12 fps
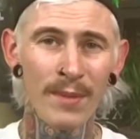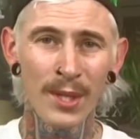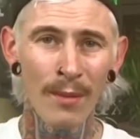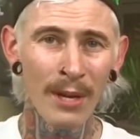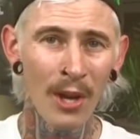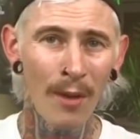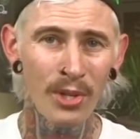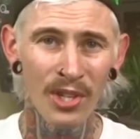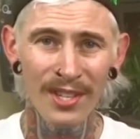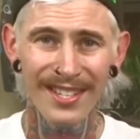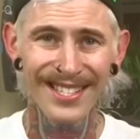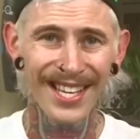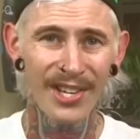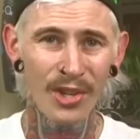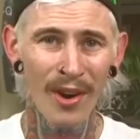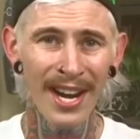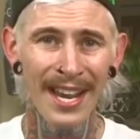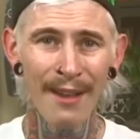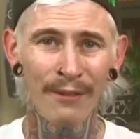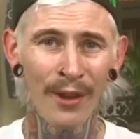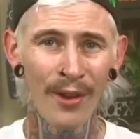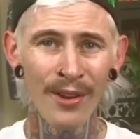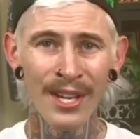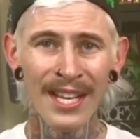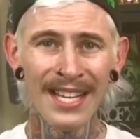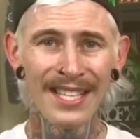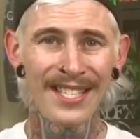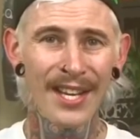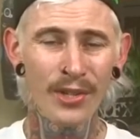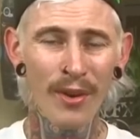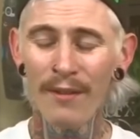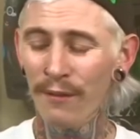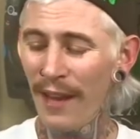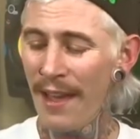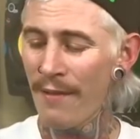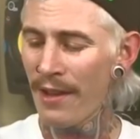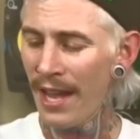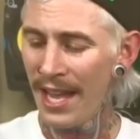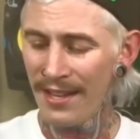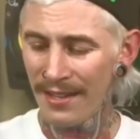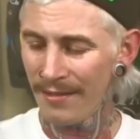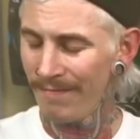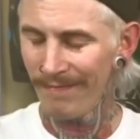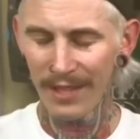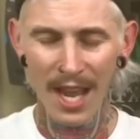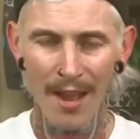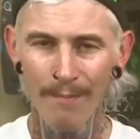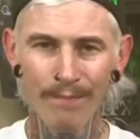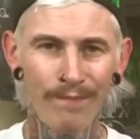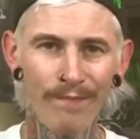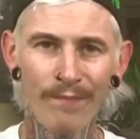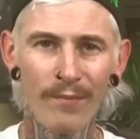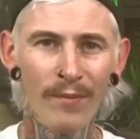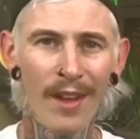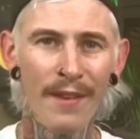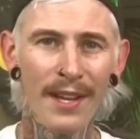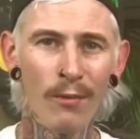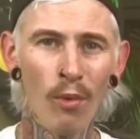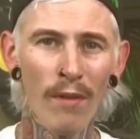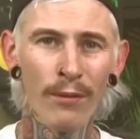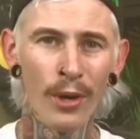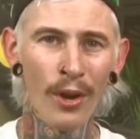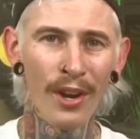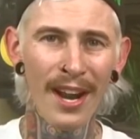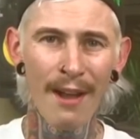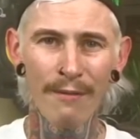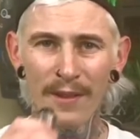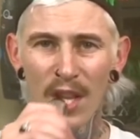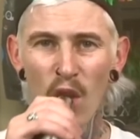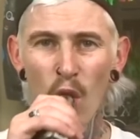So many options, such great airflow, such great flavor, and yeah. I fucking waffled on enough.